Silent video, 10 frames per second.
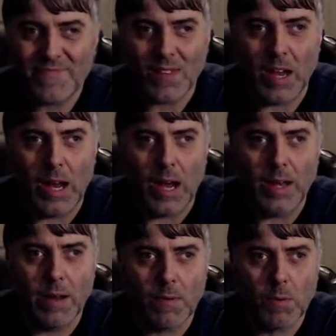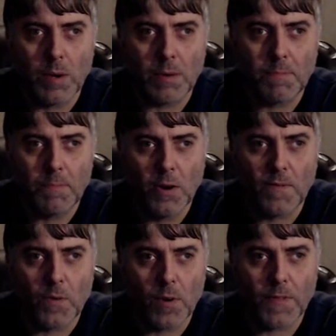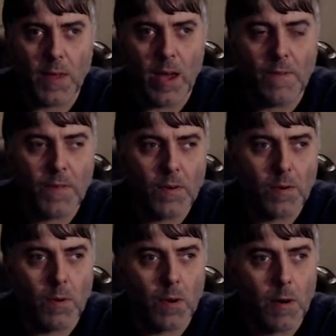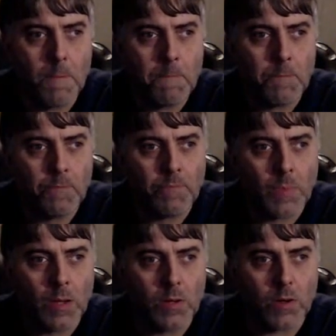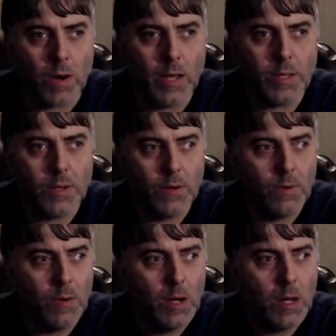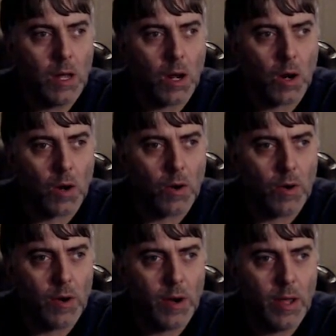would put forth the effort or try to learn.